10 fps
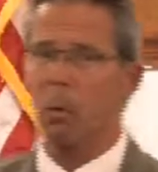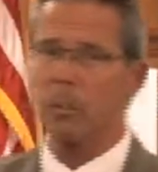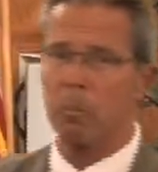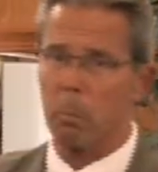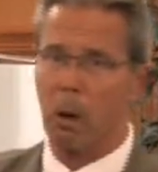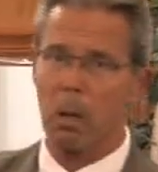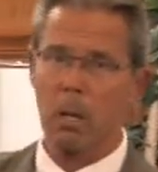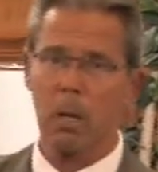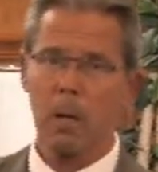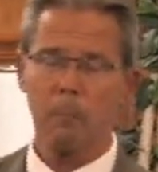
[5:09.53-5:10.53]
Holy Spirit.
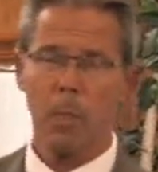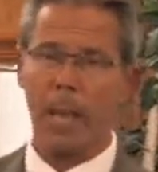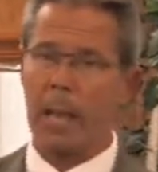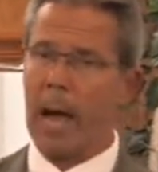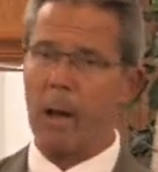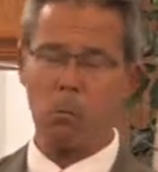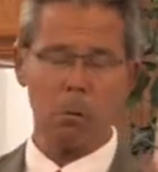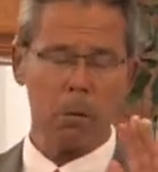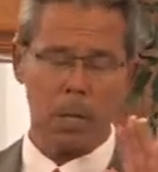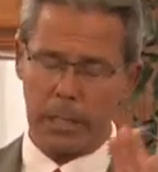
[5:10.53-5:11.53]
And I
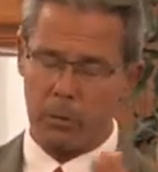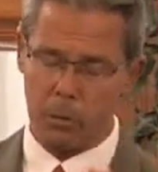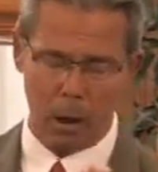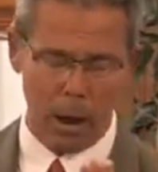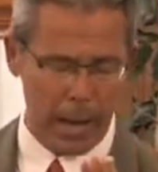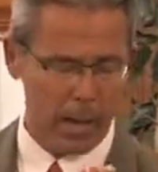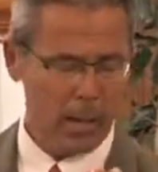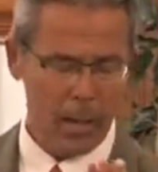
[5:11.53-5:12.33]
really try.